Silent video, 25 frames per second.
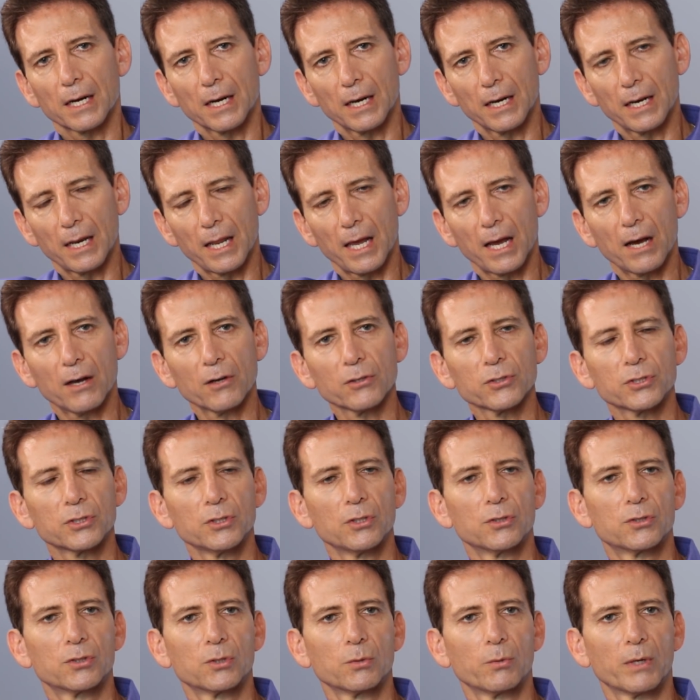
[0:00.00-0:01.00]
allows
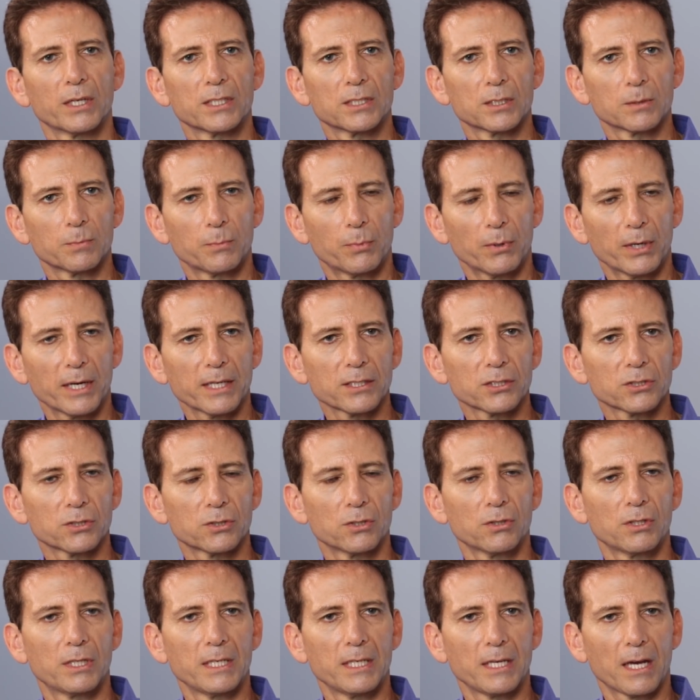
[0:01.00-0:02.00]
you to express
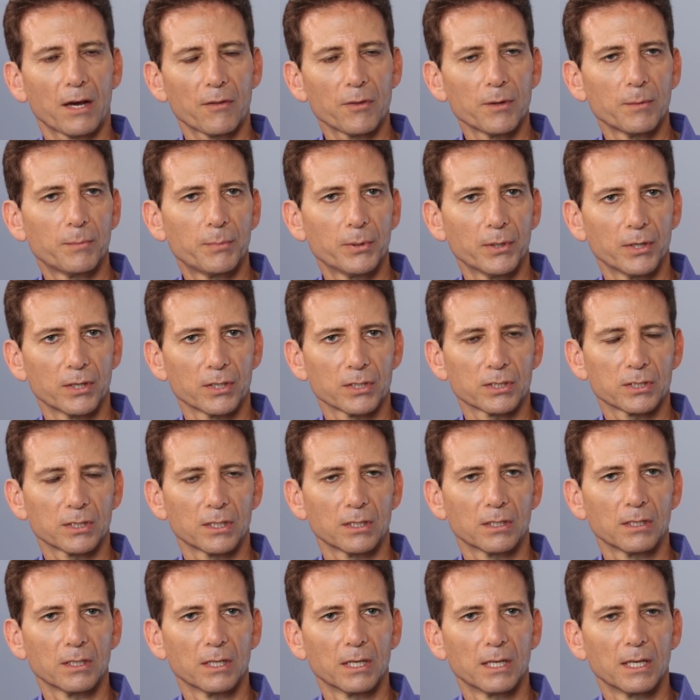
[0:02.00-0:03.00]
to the other
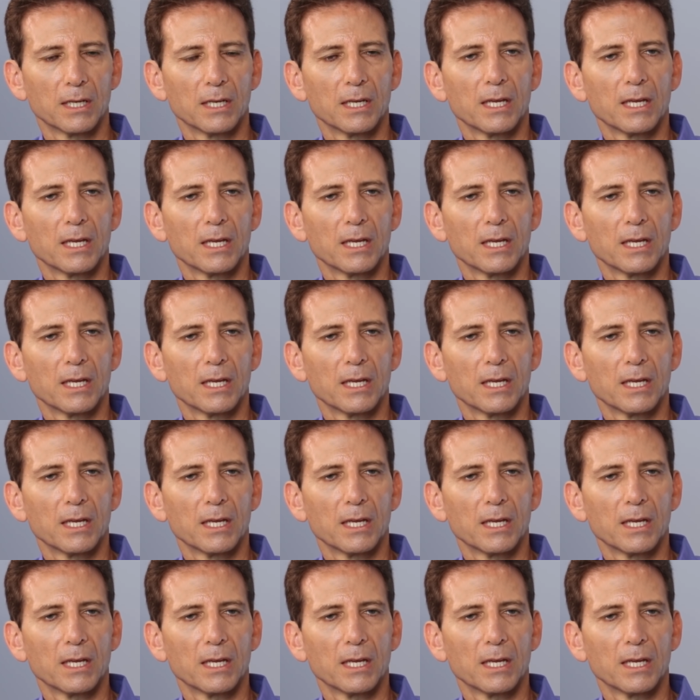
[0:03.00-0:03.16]
person